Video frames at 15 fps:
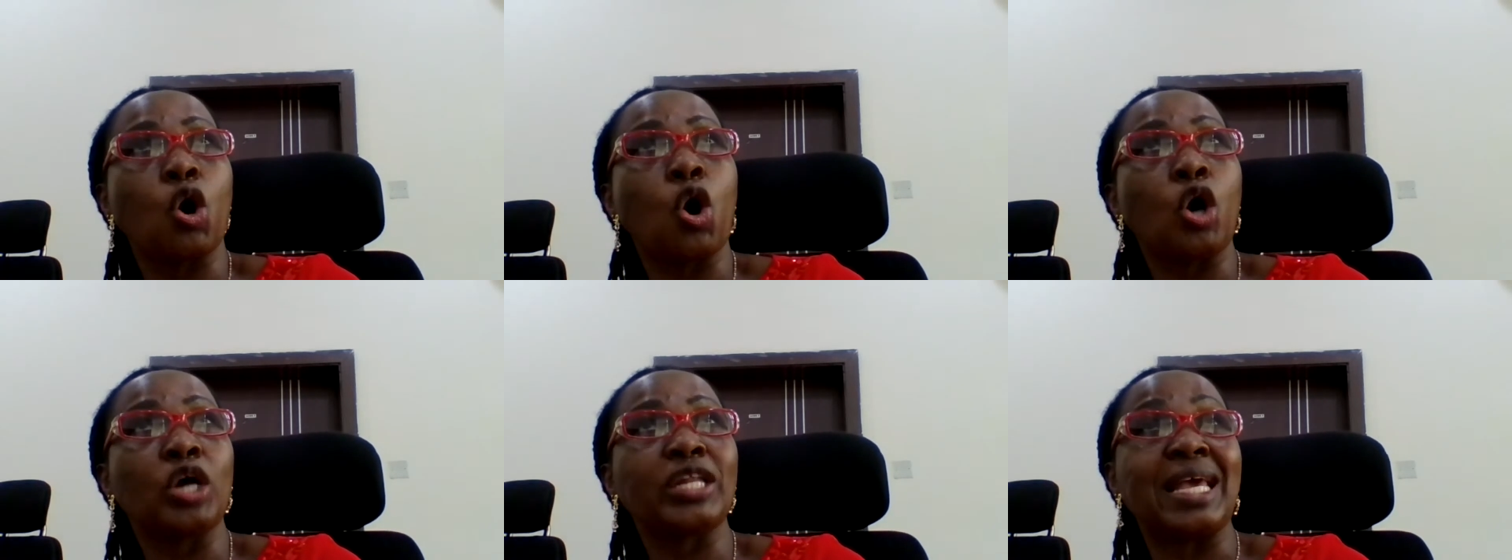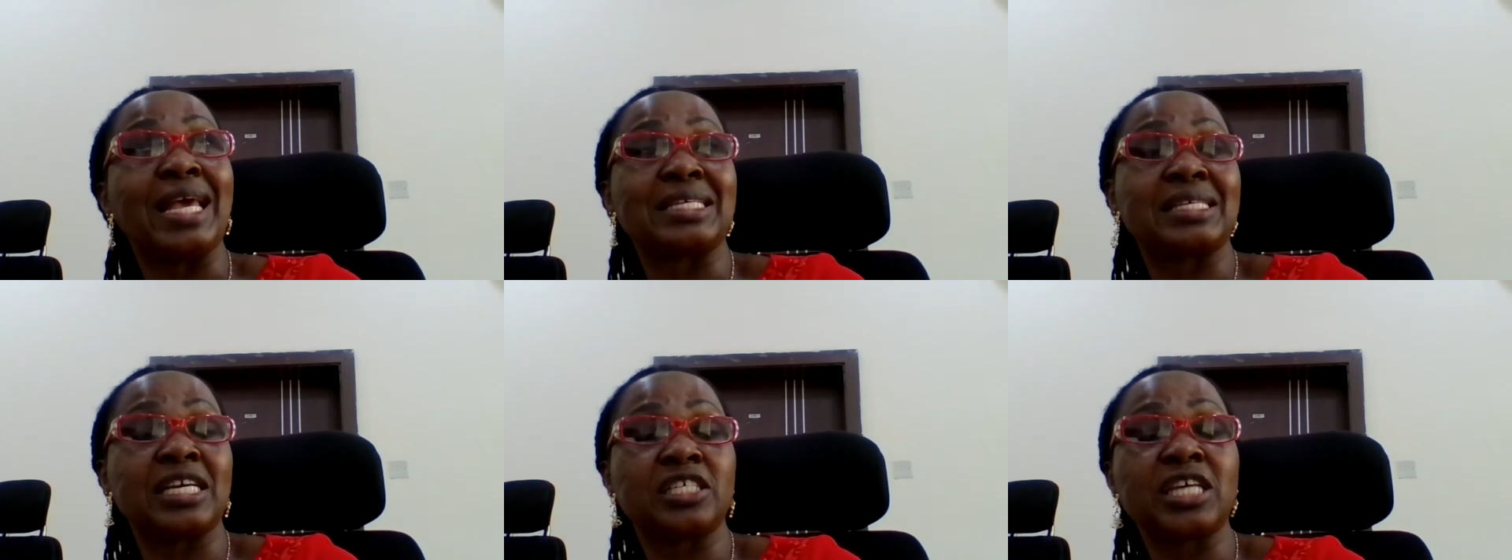all the
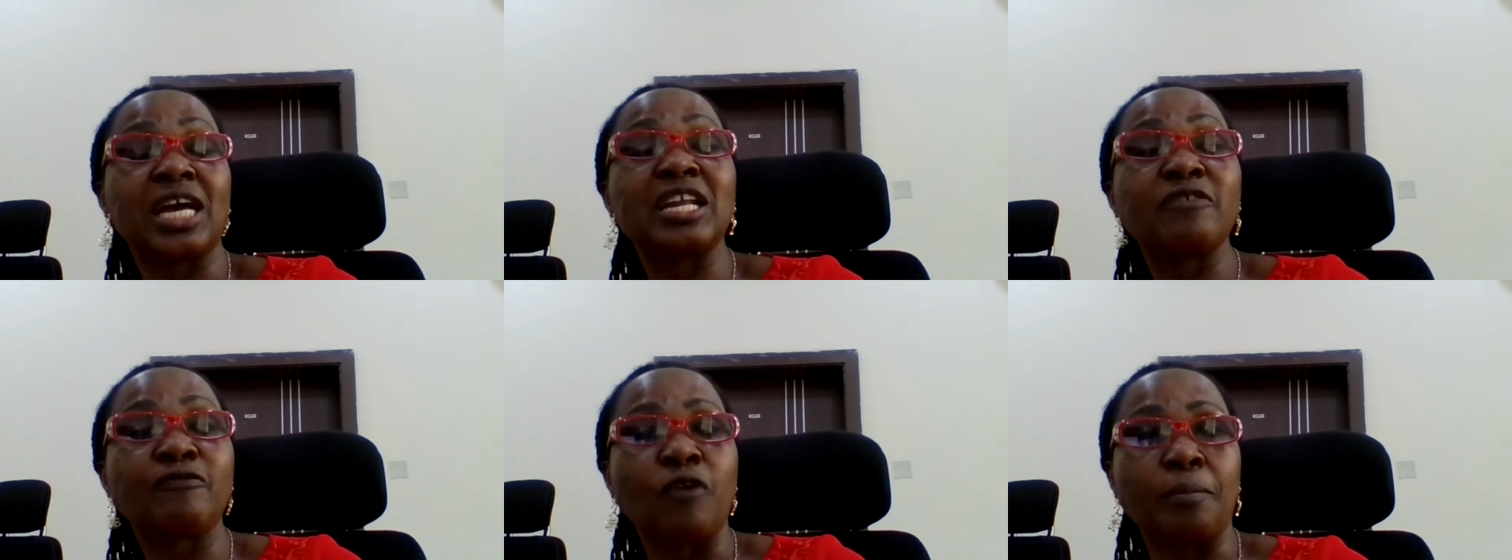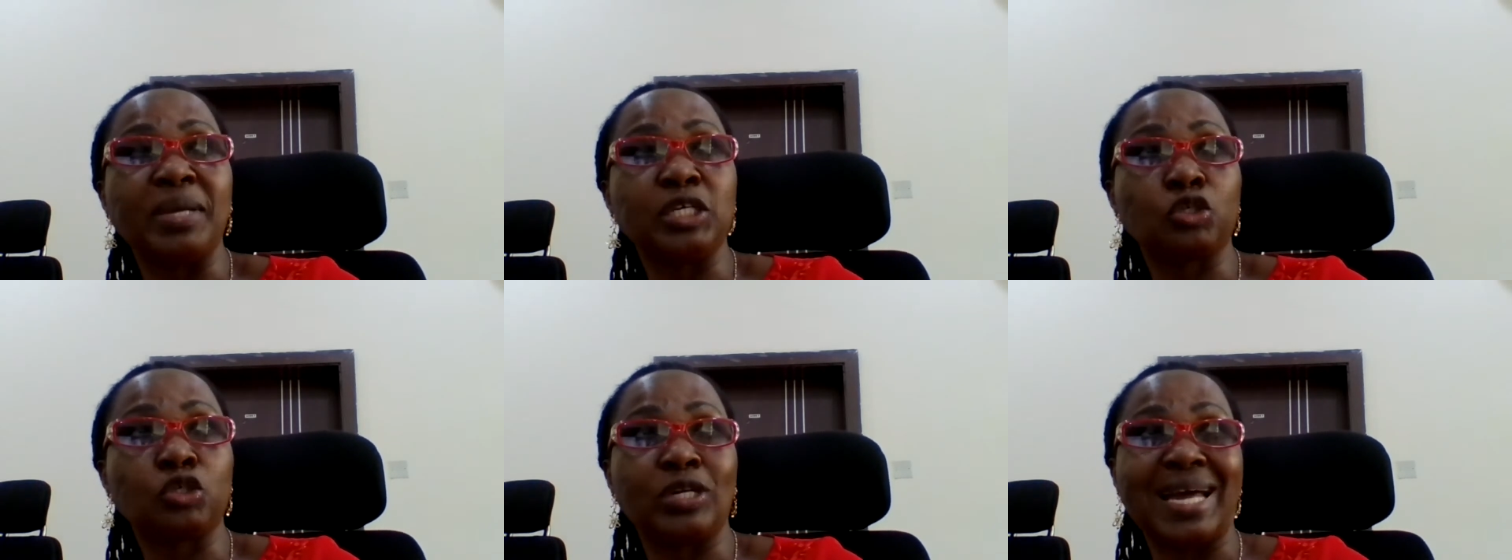essential
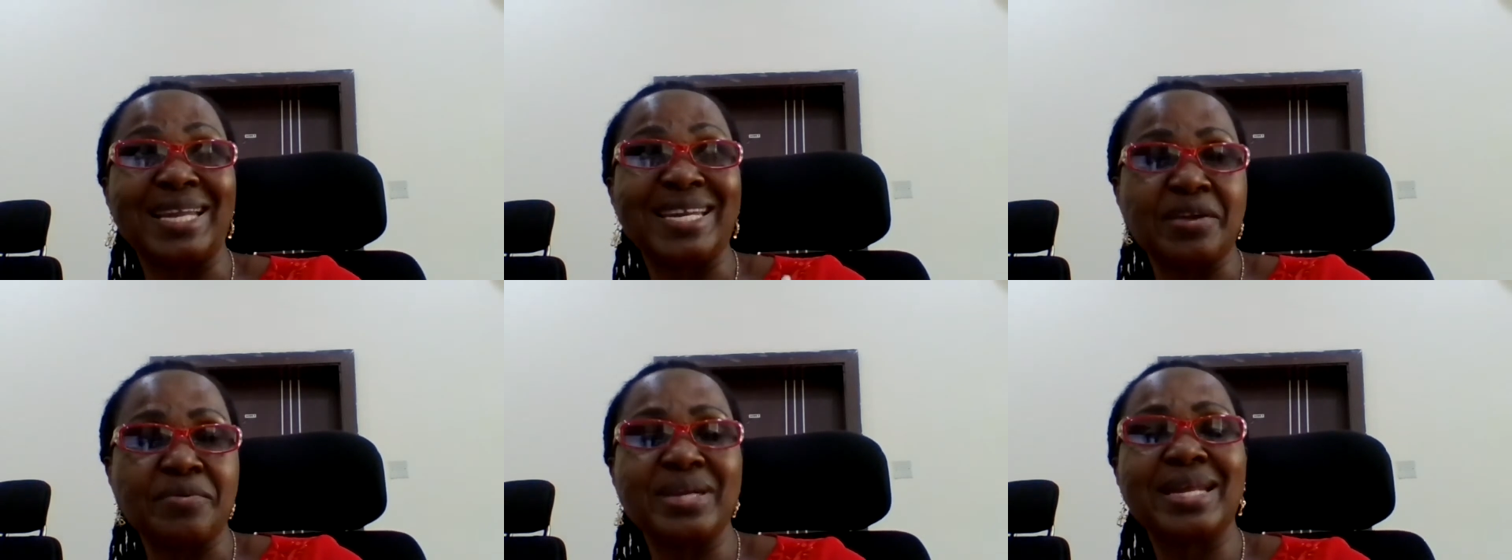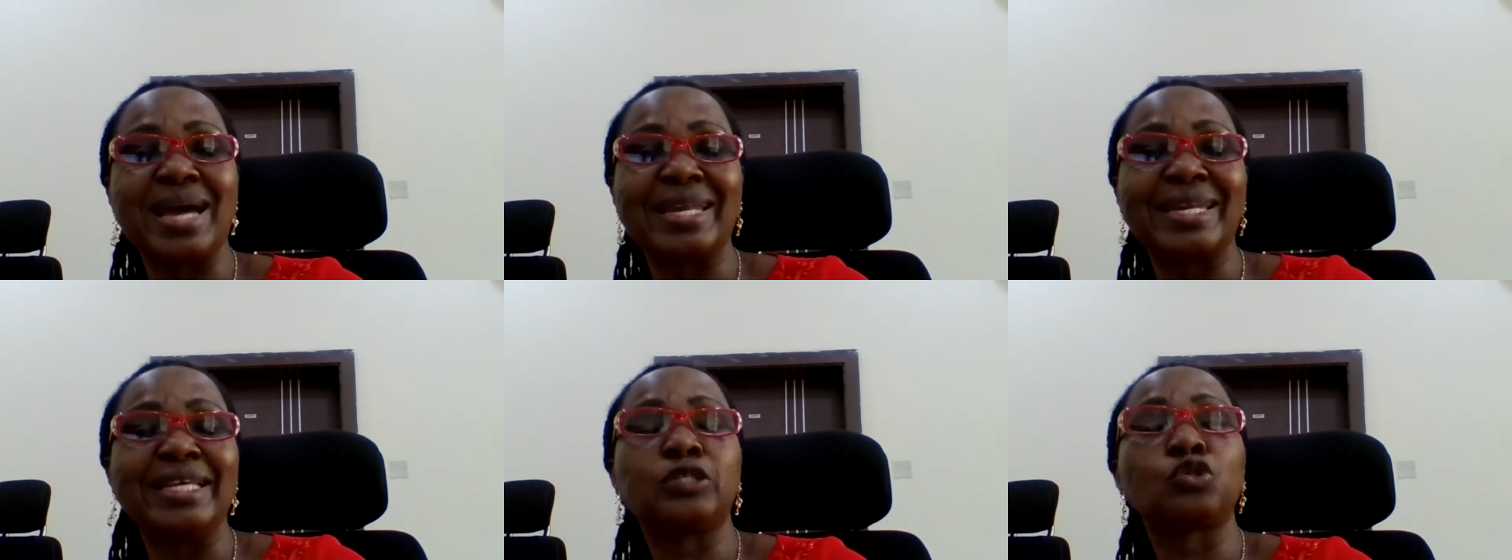information that the
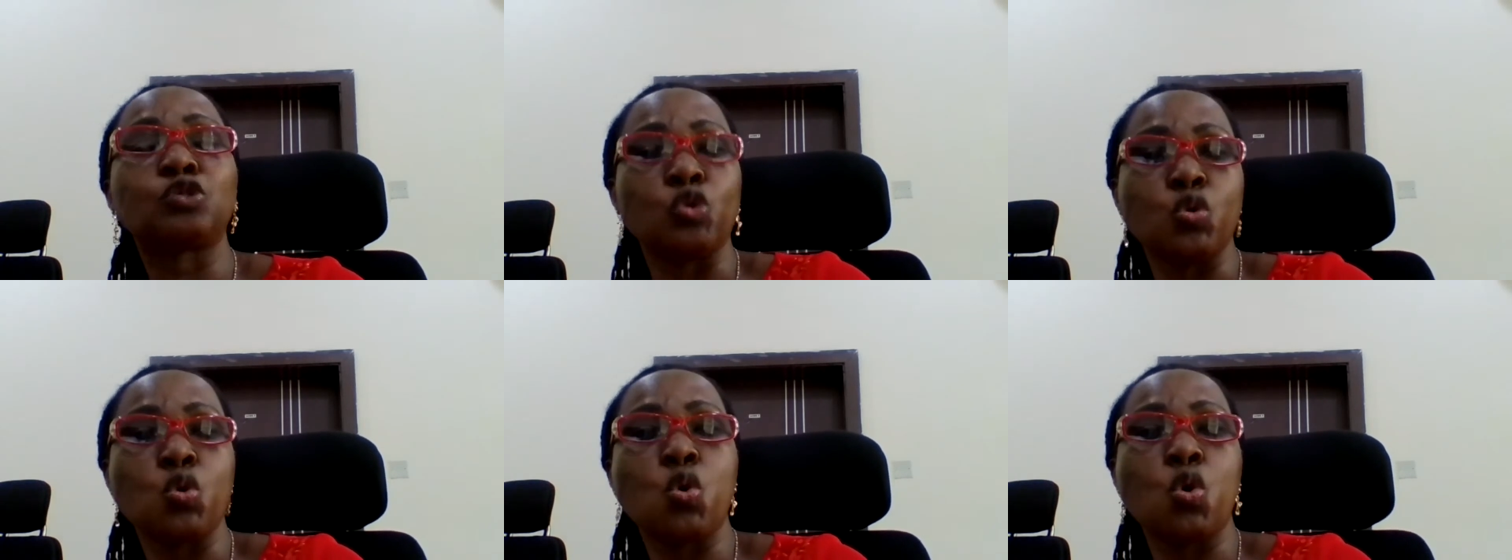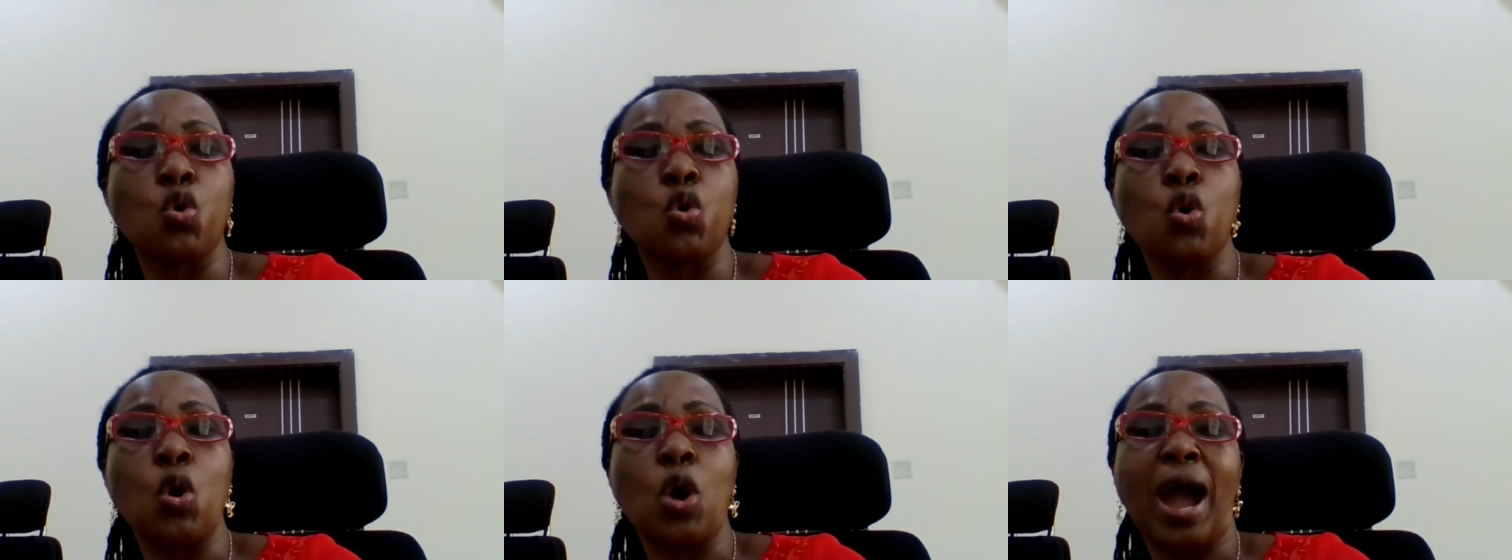reader needs to
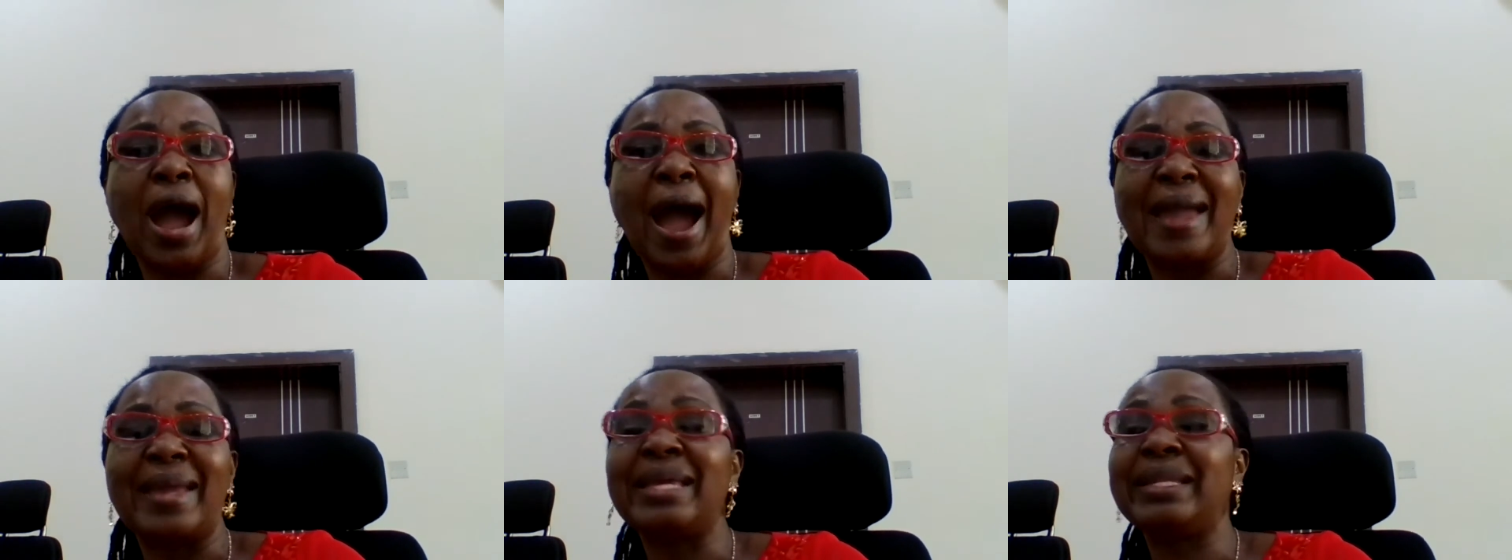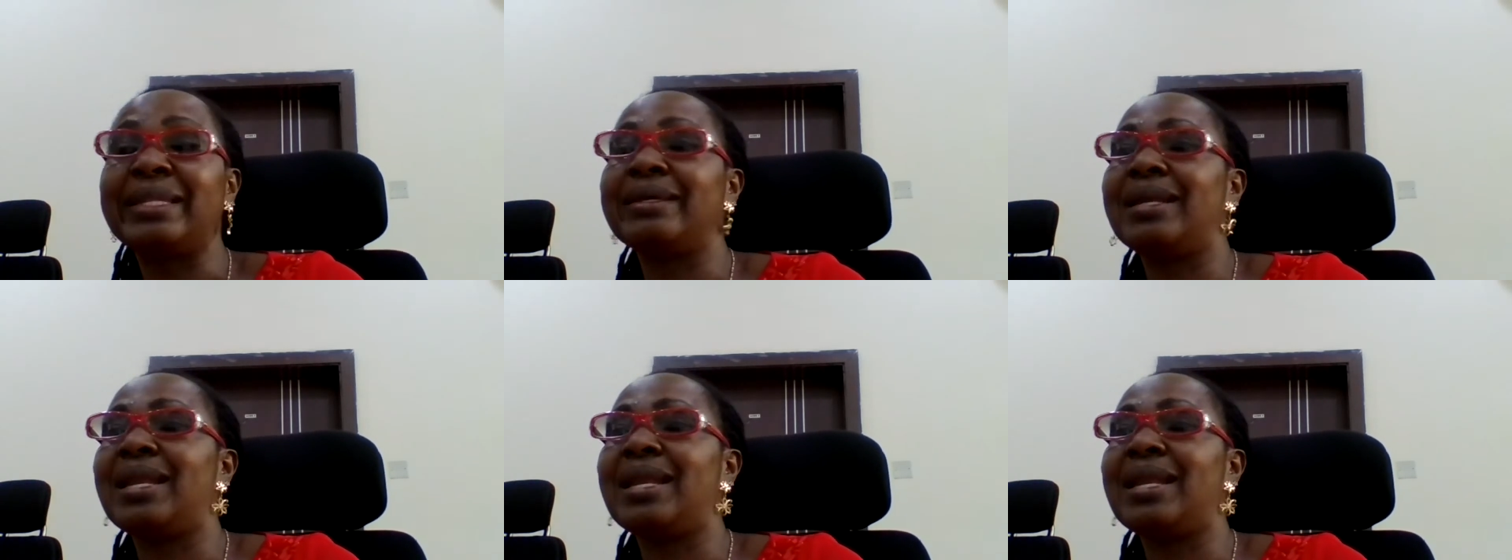know are in the